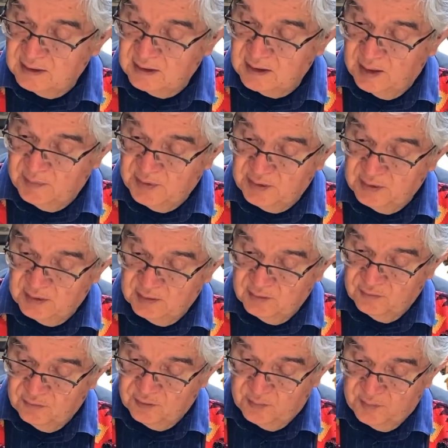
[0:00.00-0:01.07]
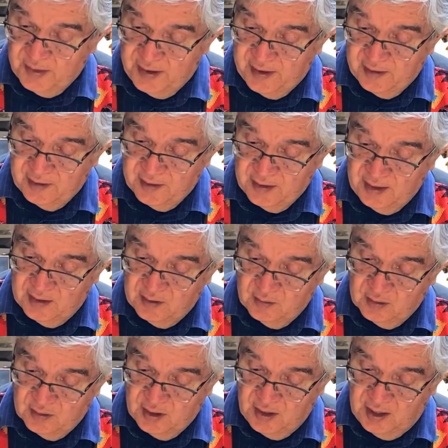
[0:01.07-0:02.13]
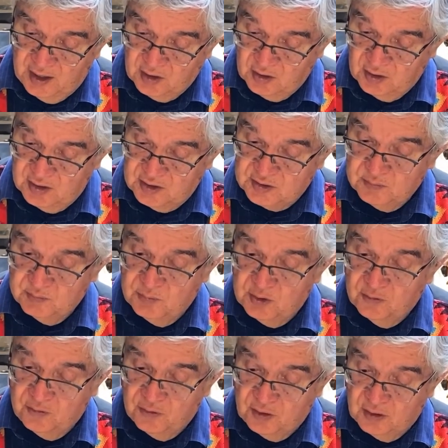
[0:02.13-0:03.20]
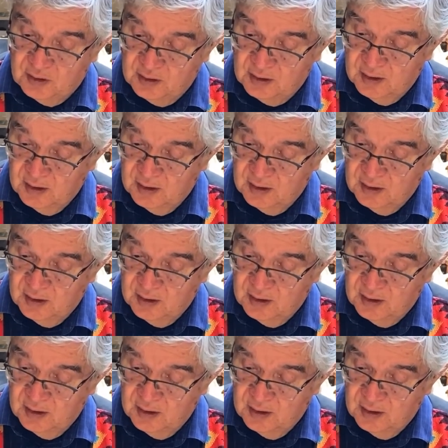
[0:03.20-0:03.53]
coming from there, and these beautiful